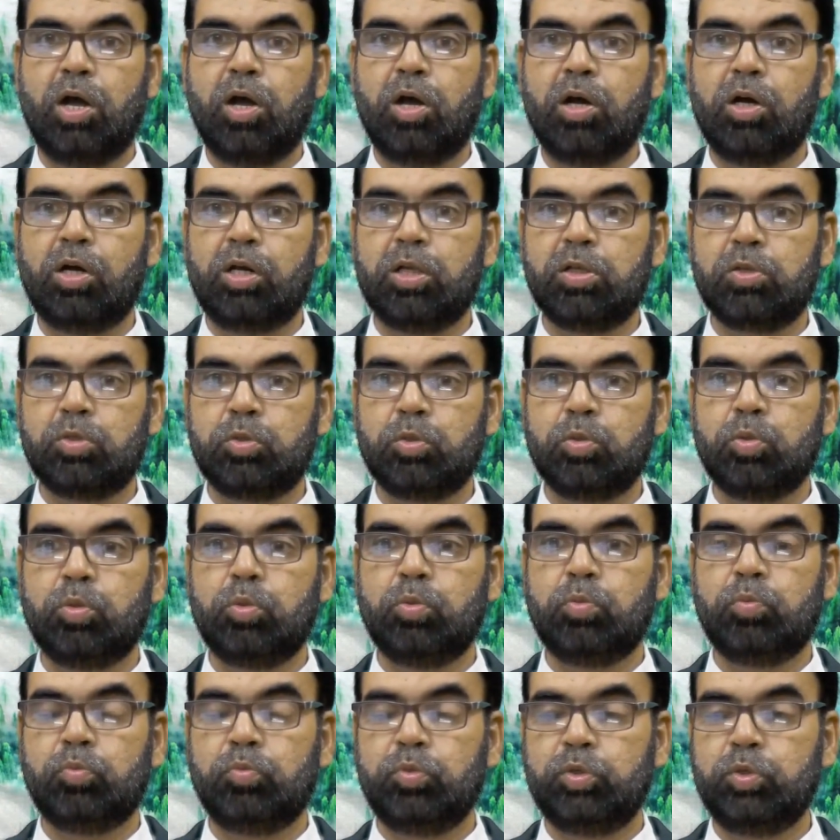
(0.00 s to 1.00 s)
or
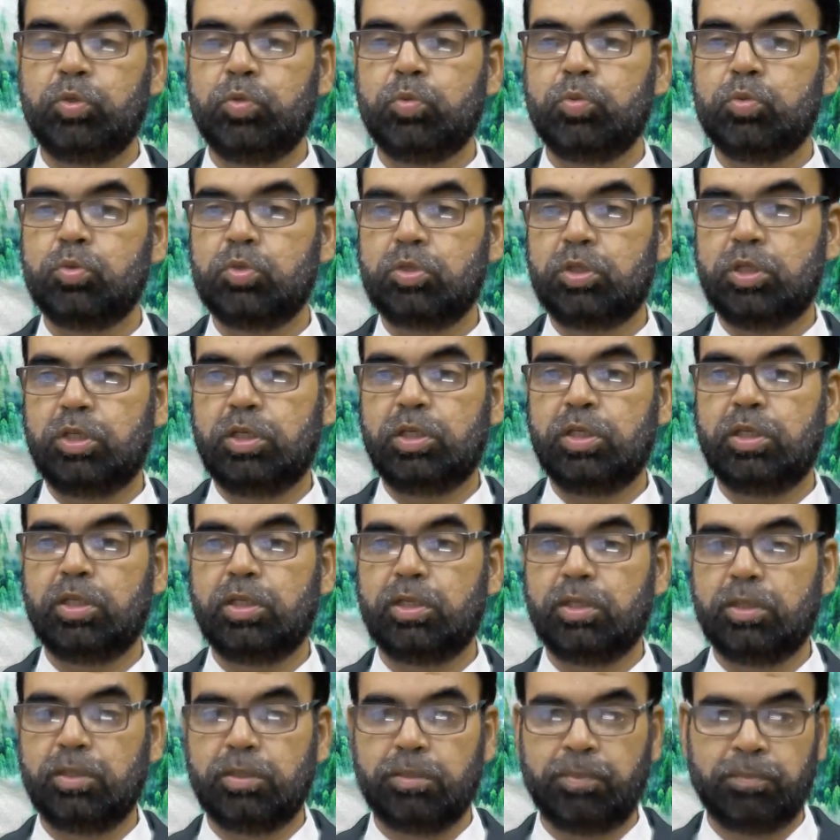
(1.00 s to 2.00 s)
also we use
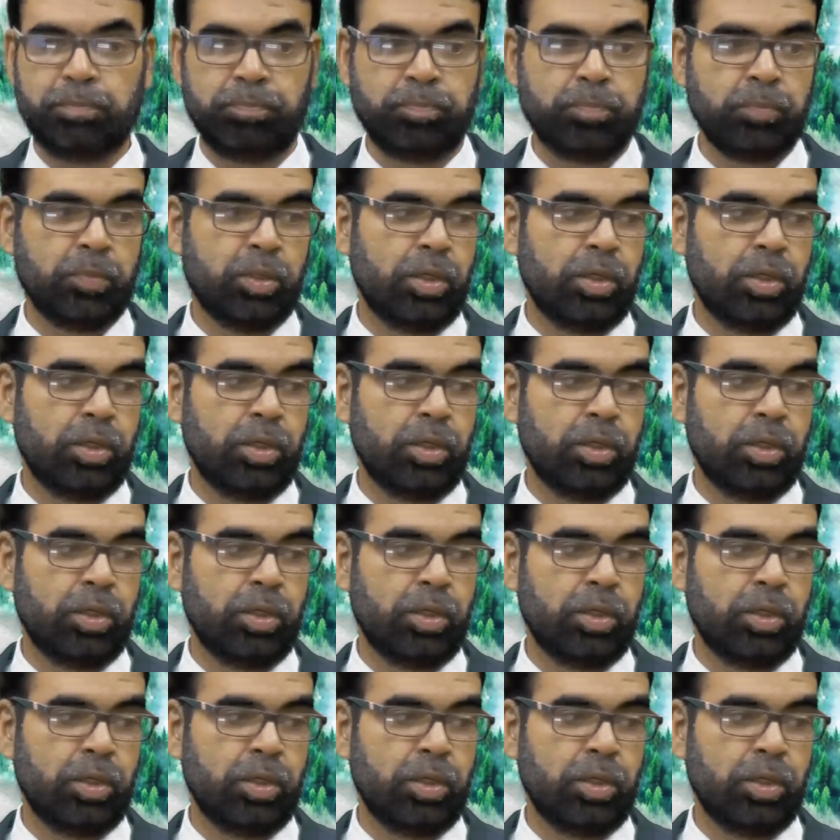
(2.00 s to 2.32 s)
in